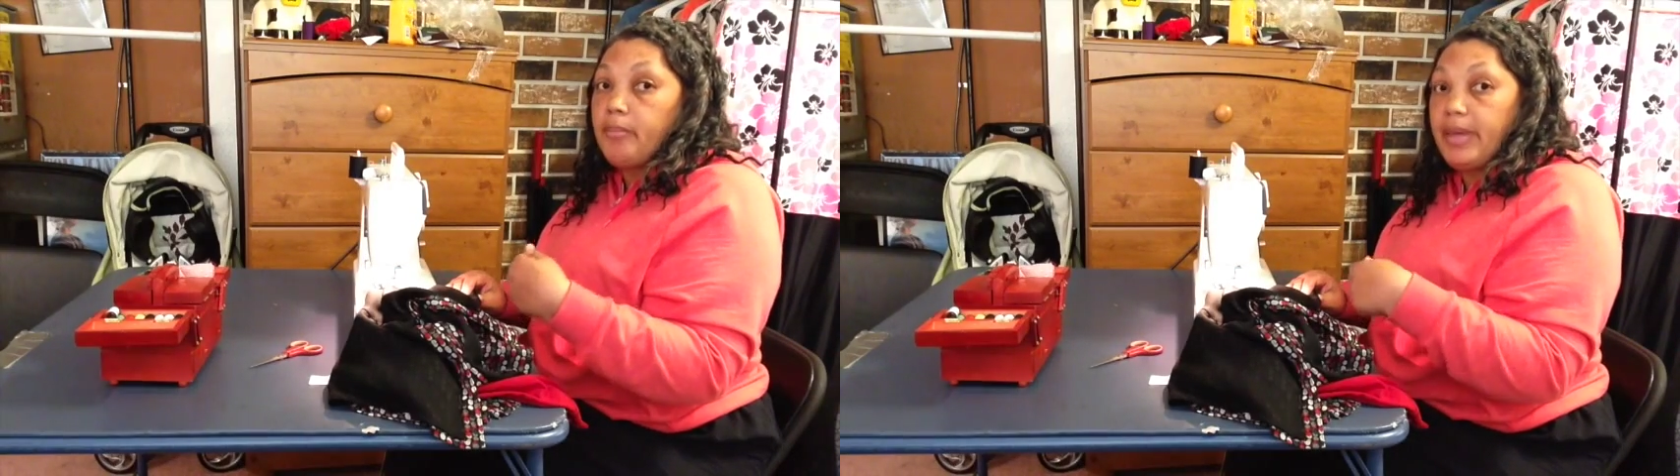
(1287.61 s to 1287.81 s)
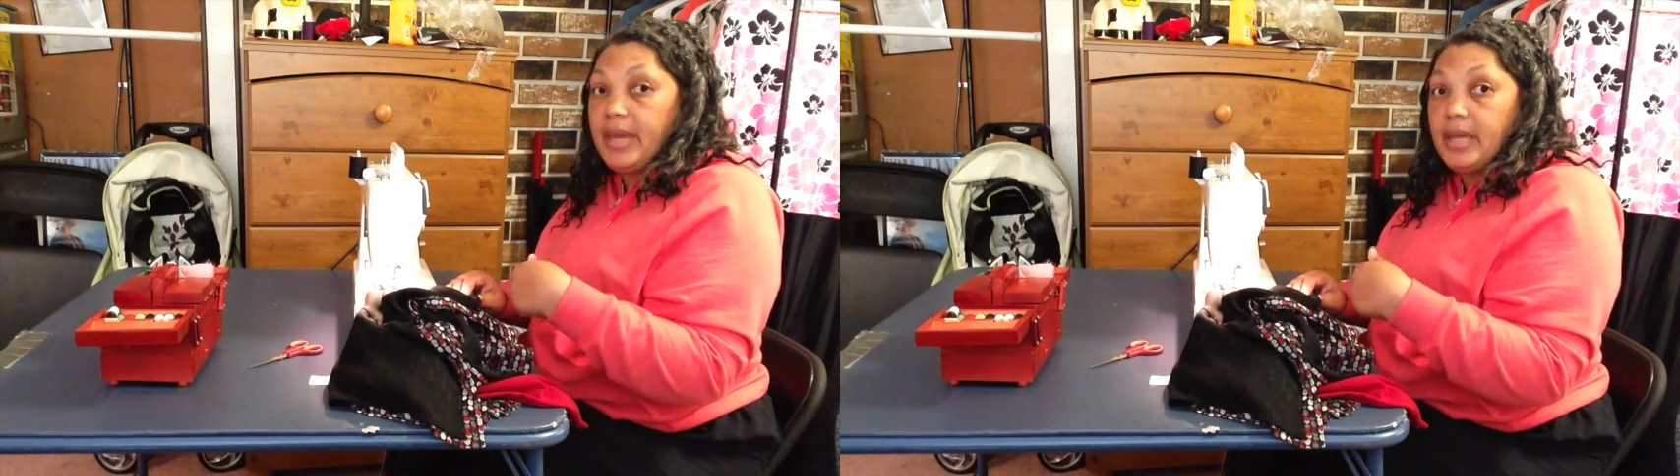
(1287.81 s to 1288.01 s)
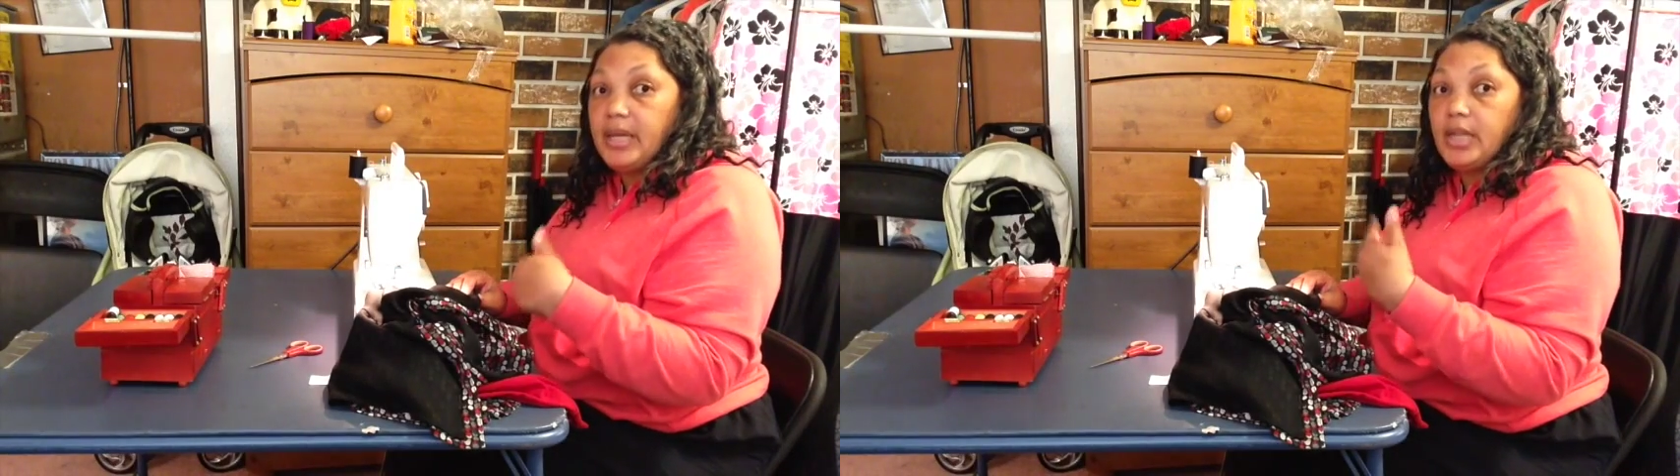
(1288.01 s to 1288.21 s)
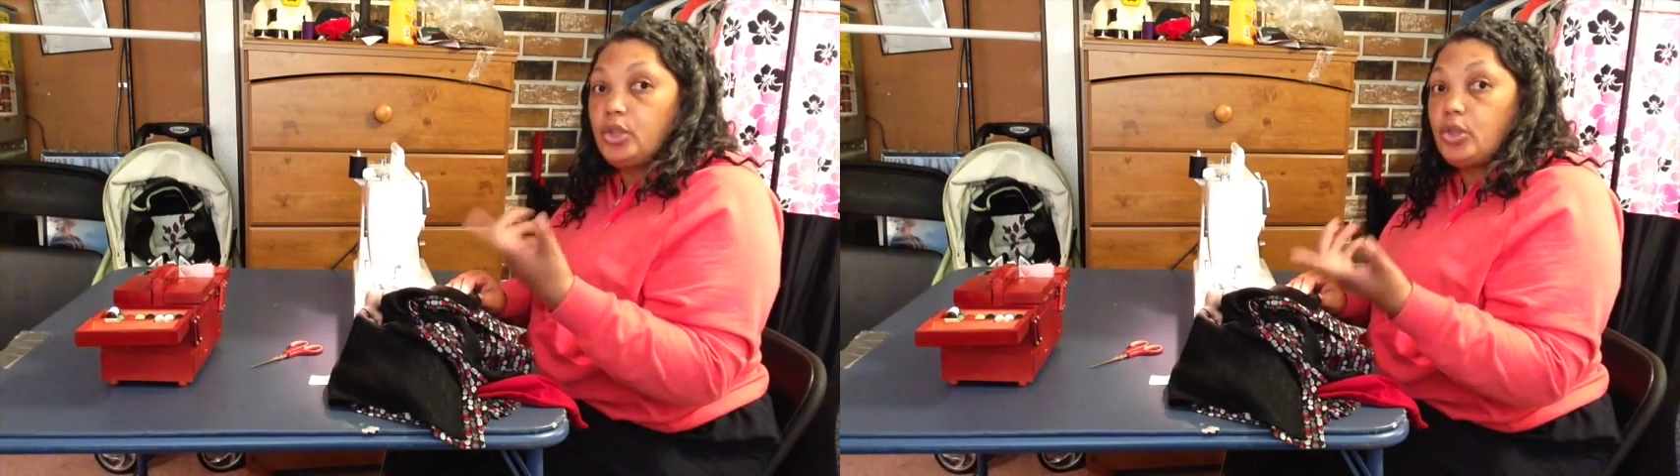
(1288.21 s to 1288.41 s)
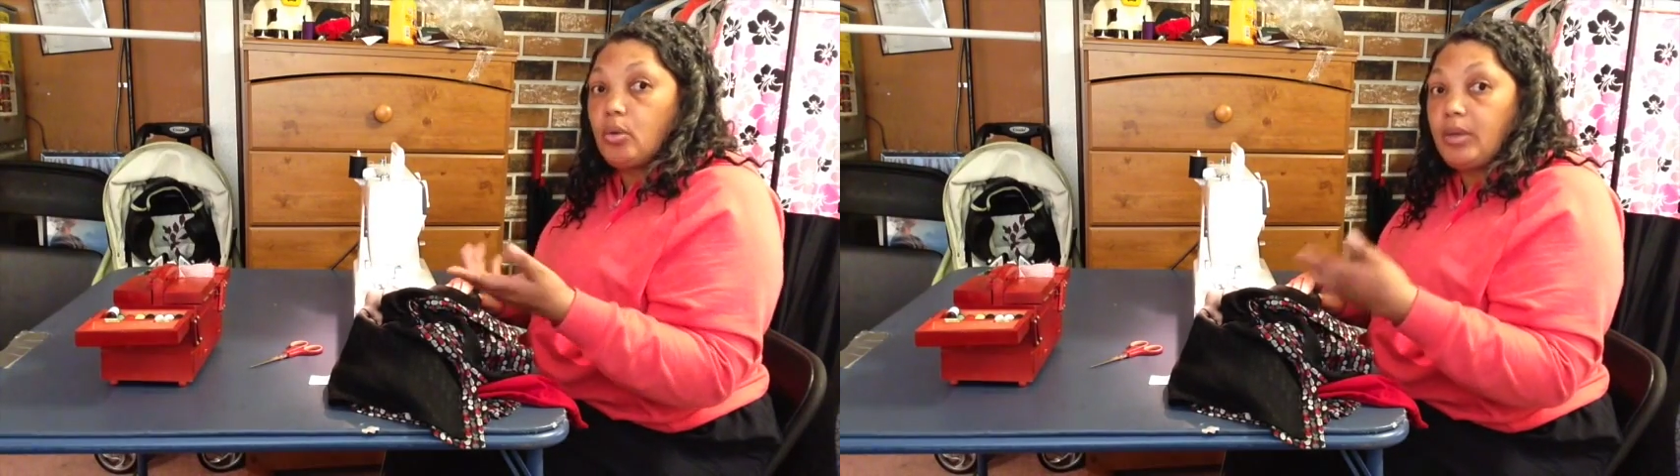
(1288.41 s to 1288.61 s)
pin and
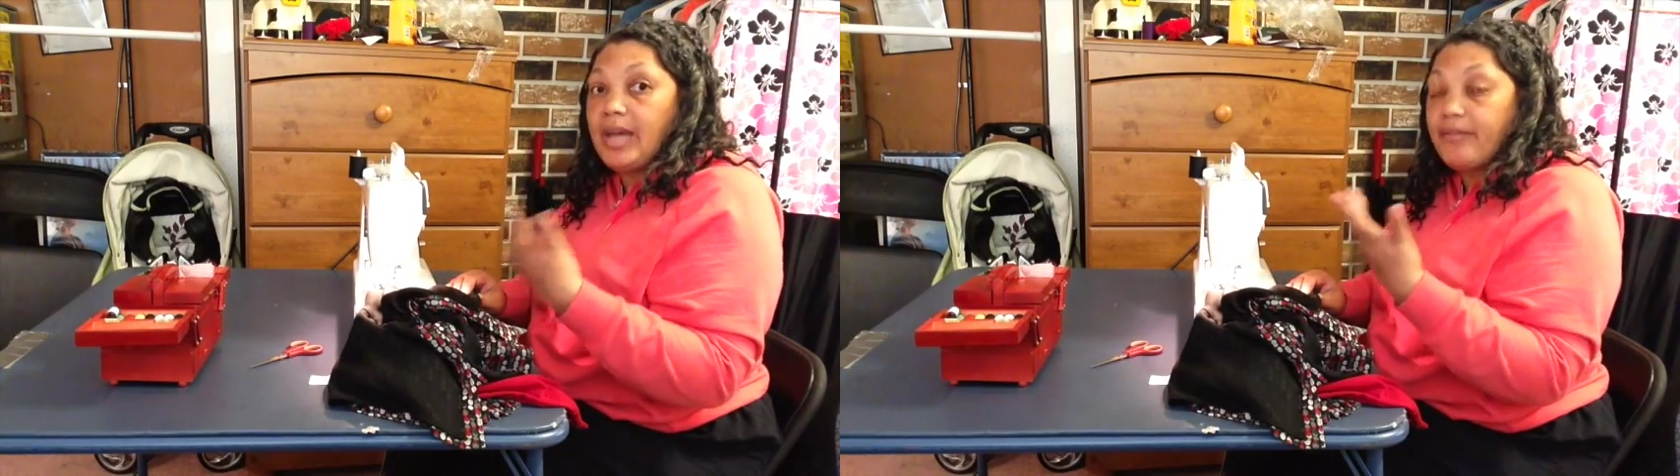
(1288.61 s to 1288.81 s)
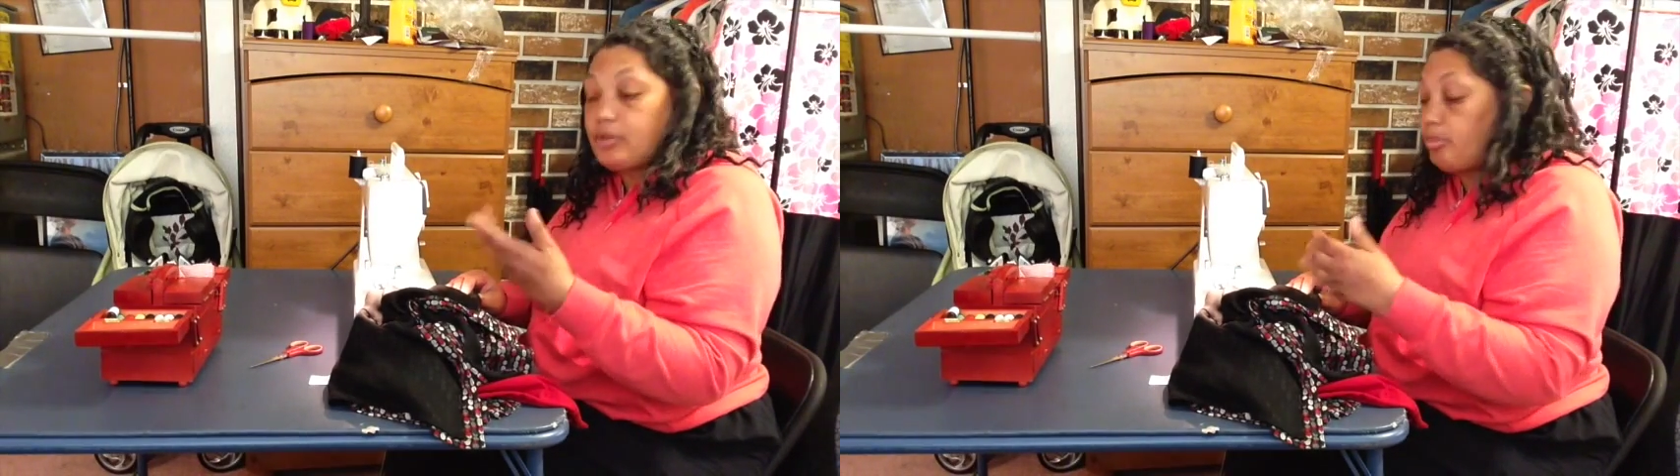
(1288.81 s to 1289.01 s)
you don't have to